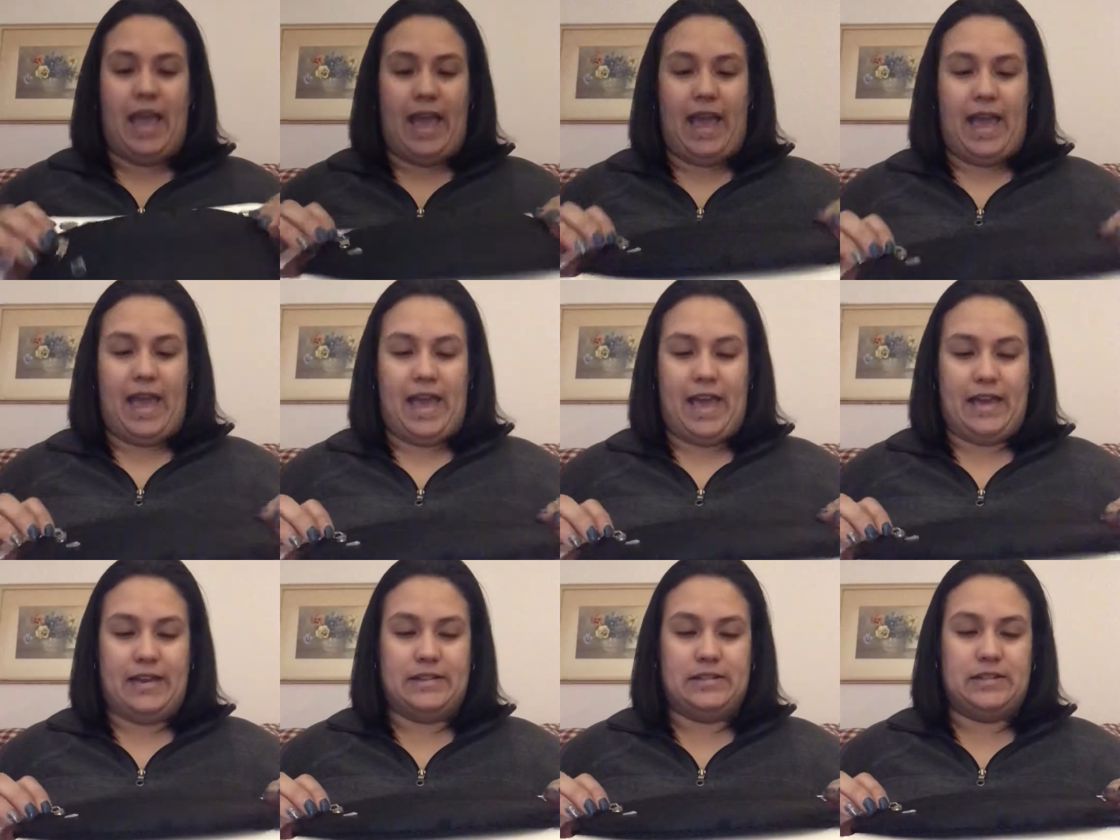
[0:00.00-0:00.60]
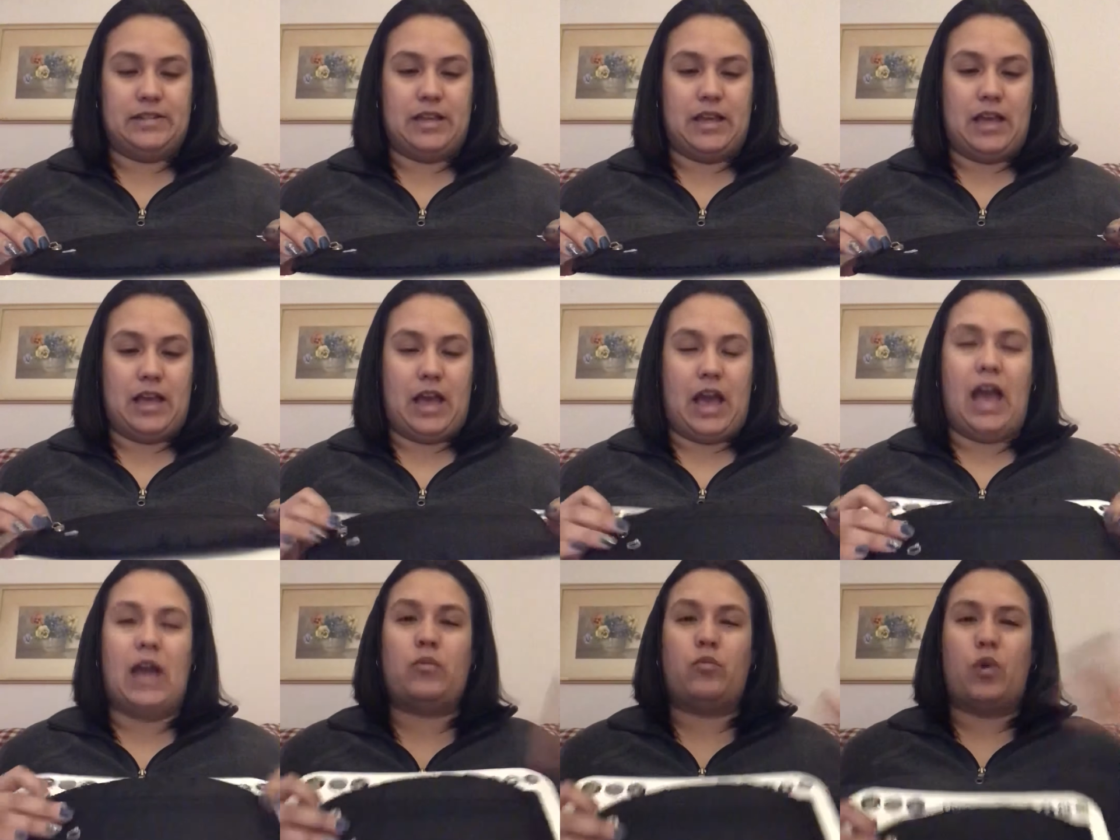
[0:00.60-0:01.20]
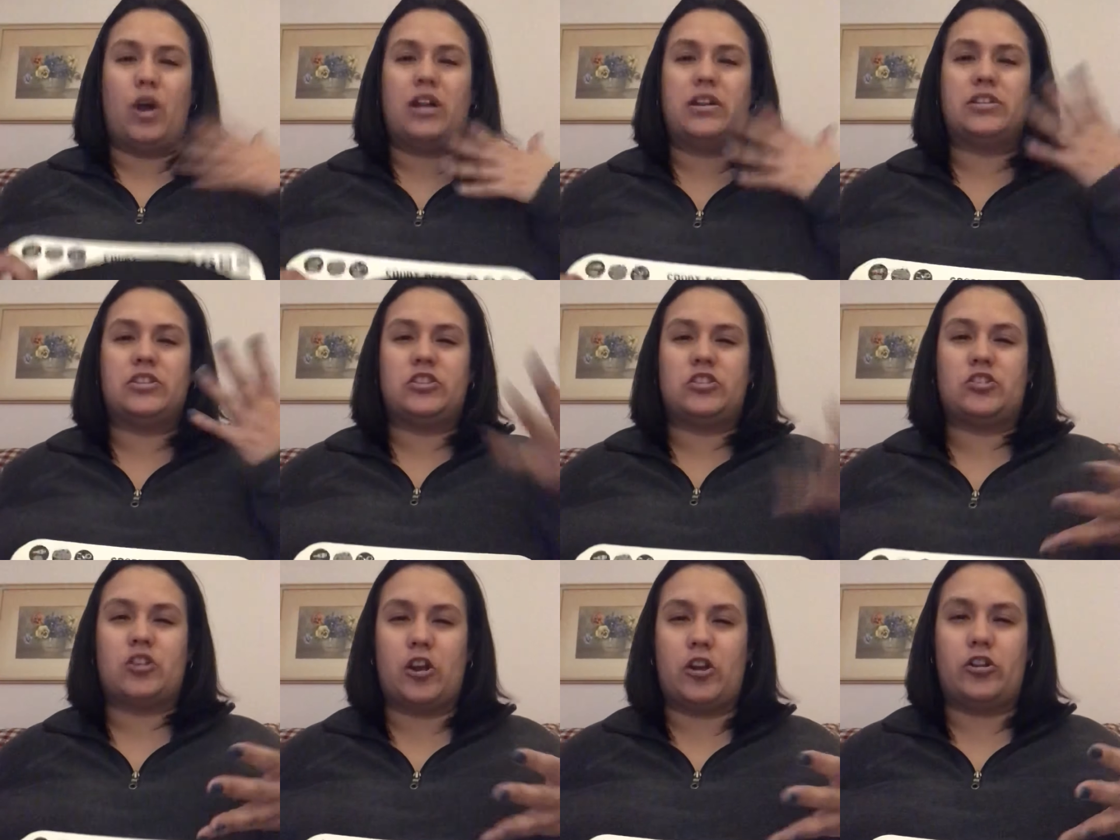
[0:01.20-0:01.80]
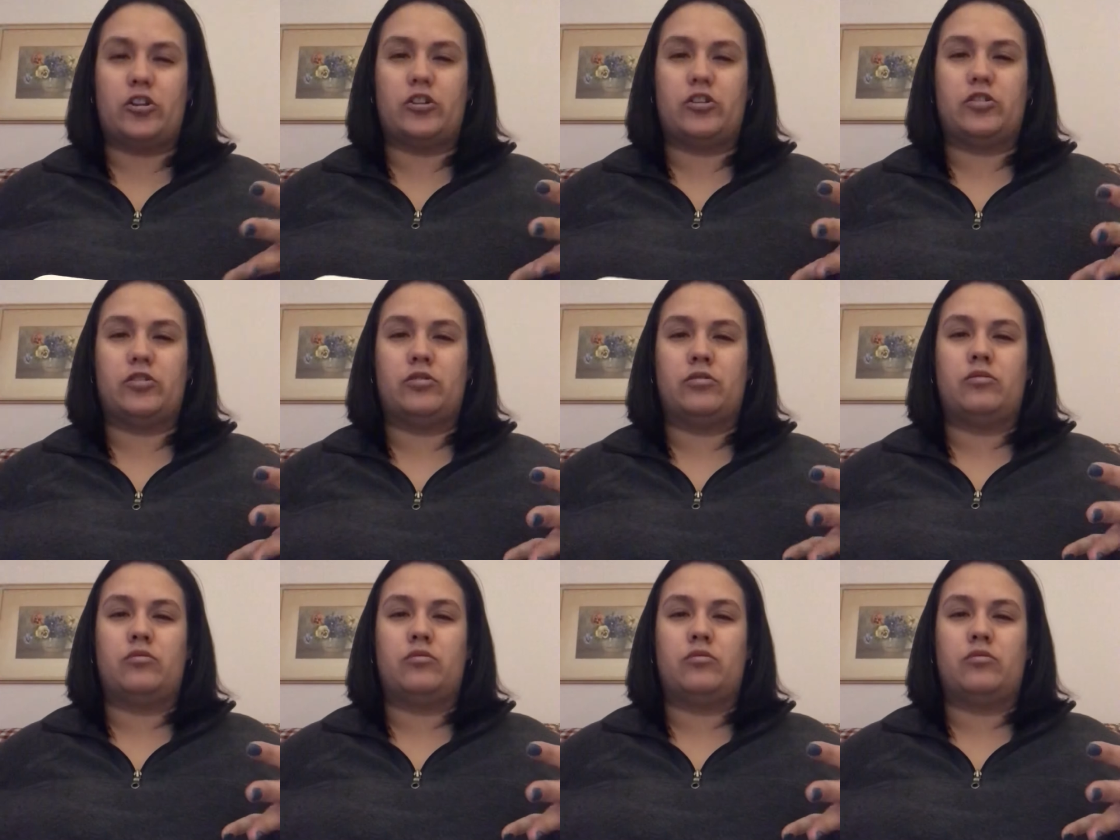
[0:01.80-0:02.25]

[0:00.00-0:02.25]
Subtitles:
and I want to start